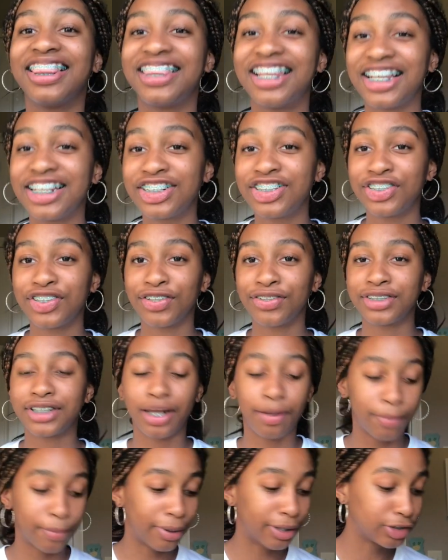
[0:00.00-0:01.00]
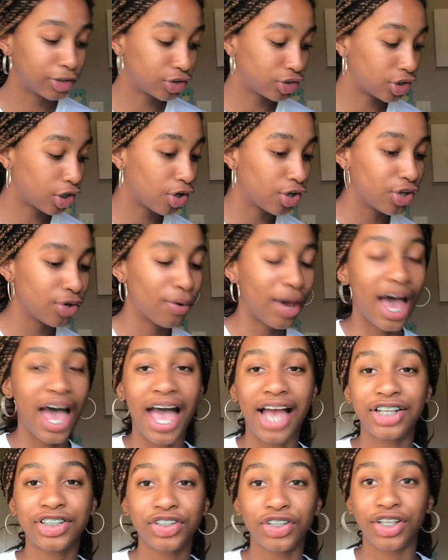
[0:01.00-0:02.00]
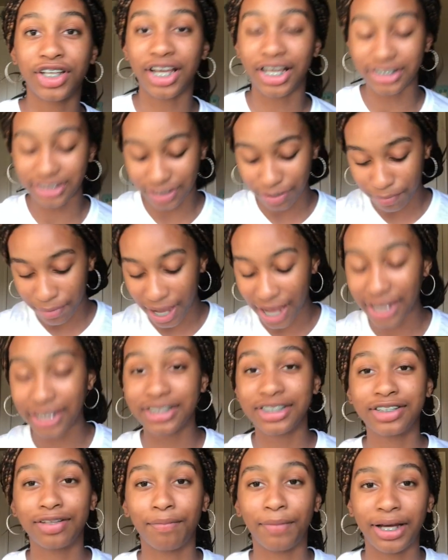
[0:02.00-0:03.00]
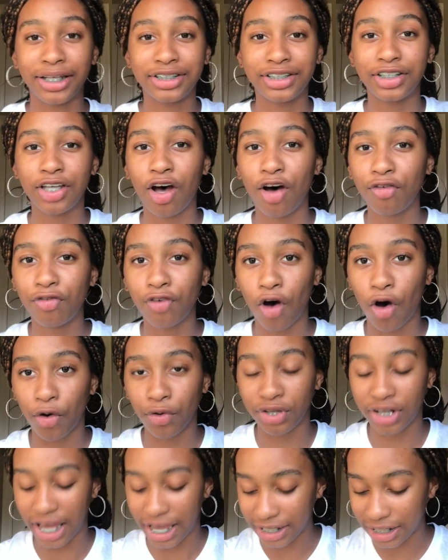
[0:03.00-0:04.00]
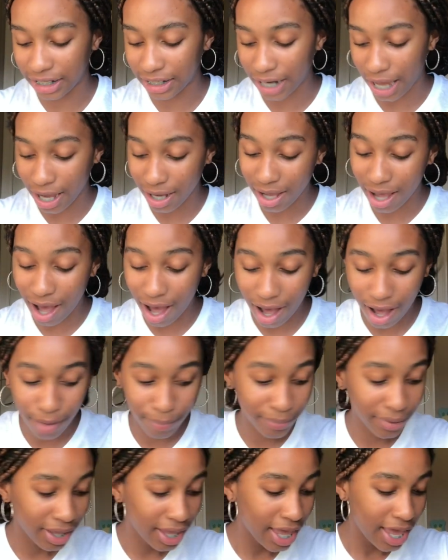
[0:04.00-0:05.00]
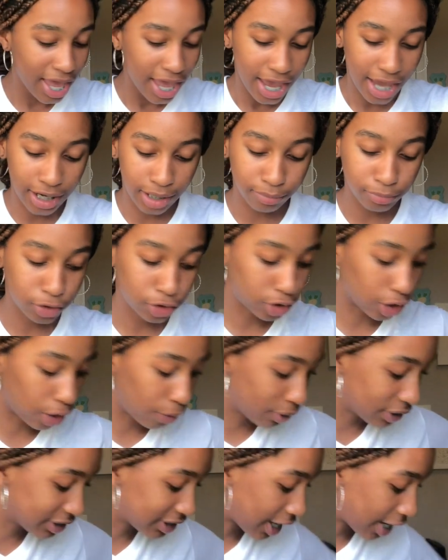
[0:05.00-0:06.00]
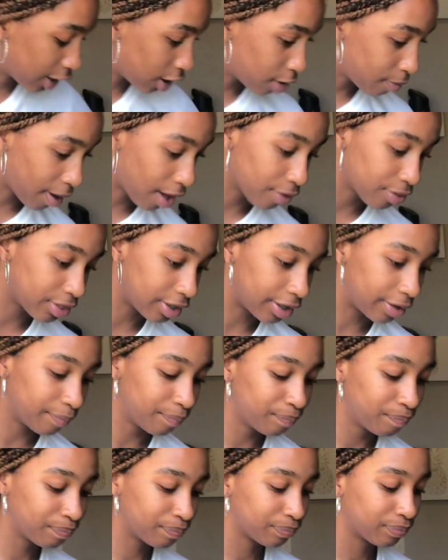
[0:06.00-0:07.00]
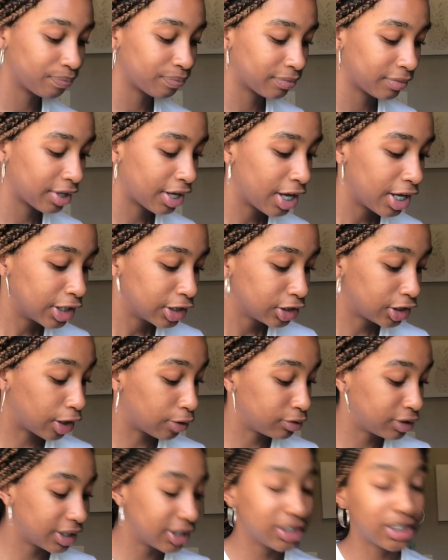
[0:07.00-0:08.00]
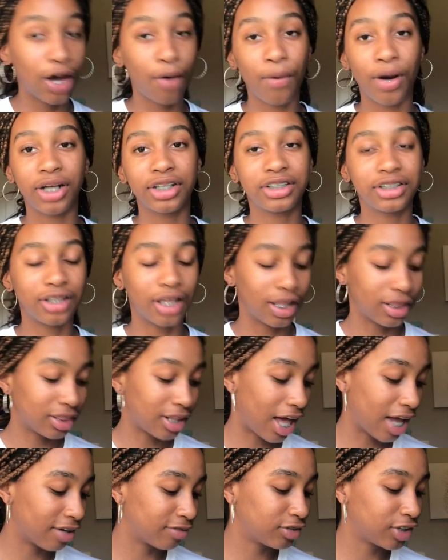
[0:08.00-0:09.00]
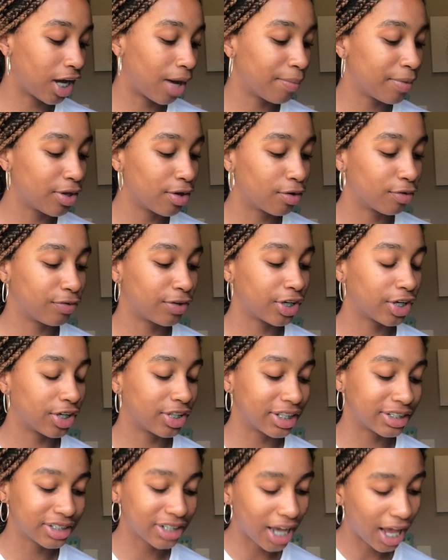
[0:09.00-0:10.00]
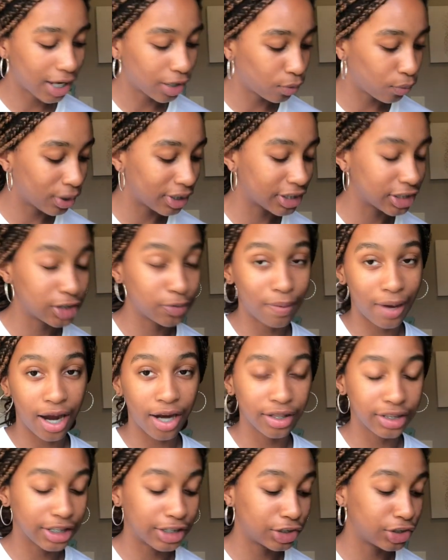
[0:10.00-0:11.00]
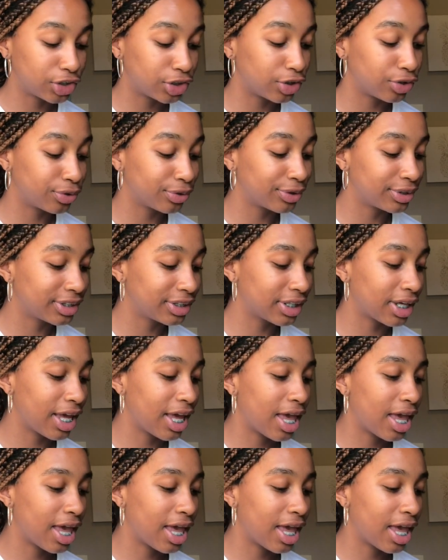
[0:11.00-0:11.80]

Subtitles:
These shoes that I'm about to show you, I actually customized myself on nike.com, and I'm so excited about them. So since I wear a lot of Tommy Hilfiger, that's kind of what inspired these shoes.